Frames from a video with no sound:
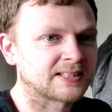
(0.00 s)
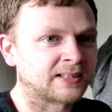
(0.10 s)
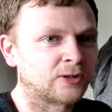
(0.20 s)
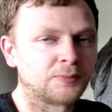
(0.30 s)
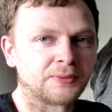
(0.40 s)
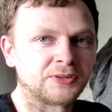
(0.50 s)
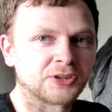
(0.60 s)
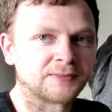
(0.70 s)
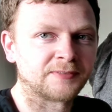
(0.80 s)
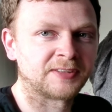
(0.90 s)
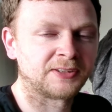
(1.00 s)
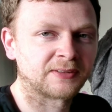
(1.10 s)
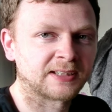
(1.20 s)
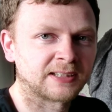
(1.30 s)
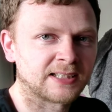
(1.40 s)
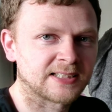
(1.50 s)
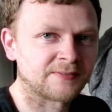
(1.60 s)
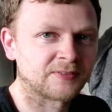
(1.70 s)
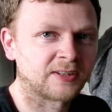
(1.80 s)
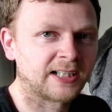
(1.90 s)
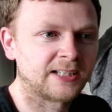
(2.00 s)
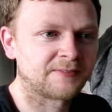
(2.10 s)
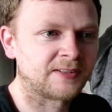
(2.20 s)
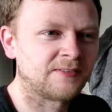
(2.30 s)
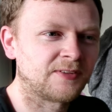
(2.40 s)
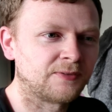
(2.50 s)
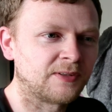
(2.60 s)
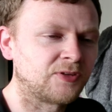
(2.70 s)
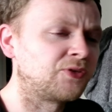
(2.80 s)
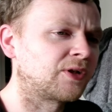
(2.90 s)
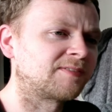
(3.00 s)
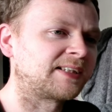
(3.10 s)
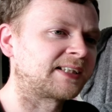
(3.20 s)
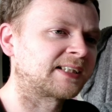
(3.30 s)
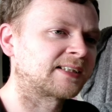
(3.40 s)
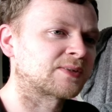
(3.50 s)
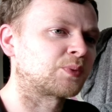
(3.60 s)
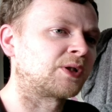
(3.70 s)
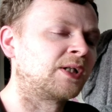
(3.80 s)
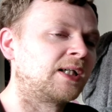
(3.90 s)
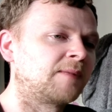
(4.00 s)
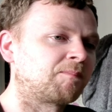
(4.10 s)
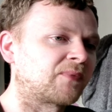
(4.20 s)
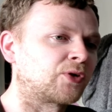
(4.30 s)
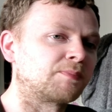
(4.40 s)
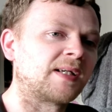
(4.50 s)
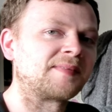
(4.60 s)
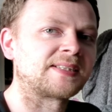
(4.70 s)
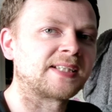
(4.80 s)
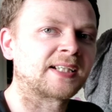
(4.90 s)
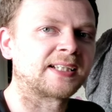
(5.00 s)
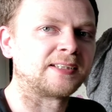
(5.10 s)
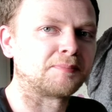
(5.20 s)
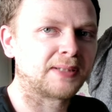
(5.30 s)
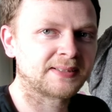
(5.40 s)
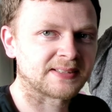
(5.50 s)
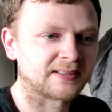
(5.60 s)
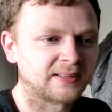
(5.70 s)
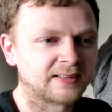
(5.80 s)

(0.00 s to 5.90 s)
I hope you enjoyed the video, guys. If you've got anything, if you know of any cards what could make this deck any better,